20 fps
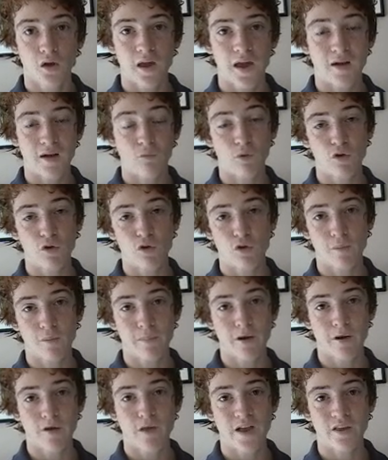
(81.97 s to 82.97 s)
And when you
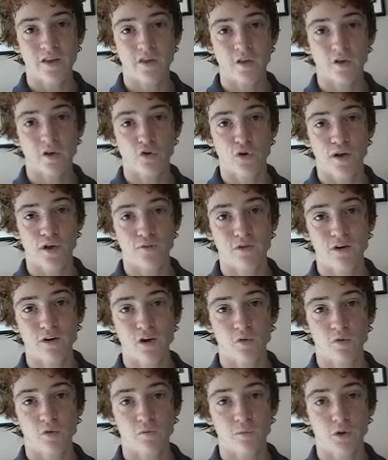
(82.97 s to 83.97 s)
compare that to the
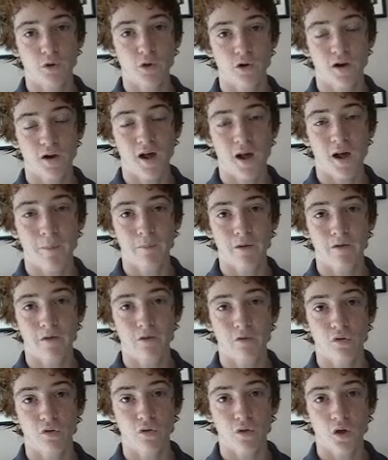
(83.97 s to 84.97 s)
craftiness of Bernard
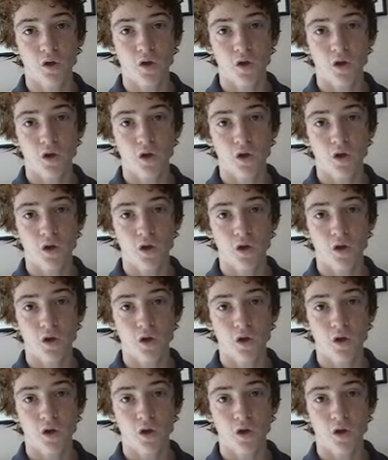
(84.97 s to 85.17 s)
Hopkins,